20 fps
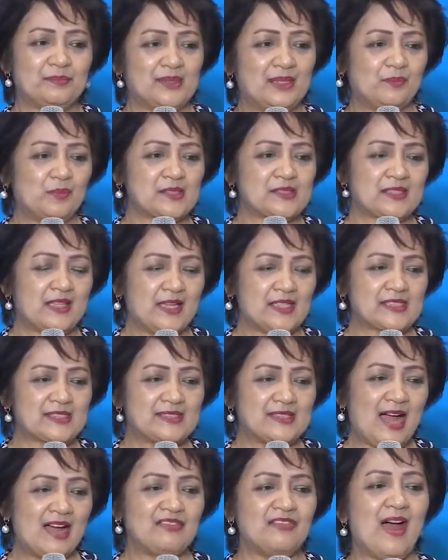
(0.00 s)

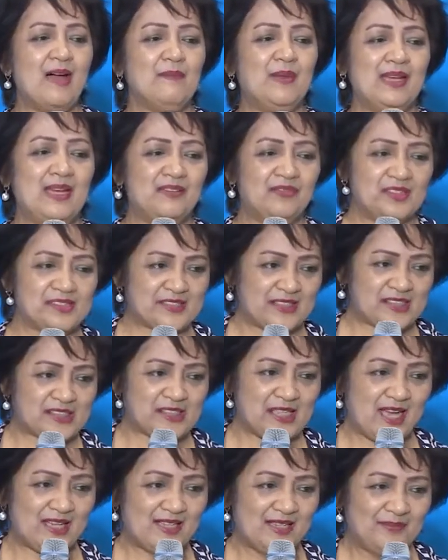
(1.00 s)
purposes, a family
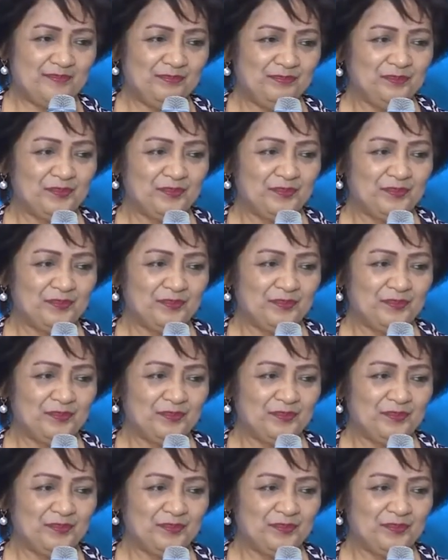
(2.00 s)
physician,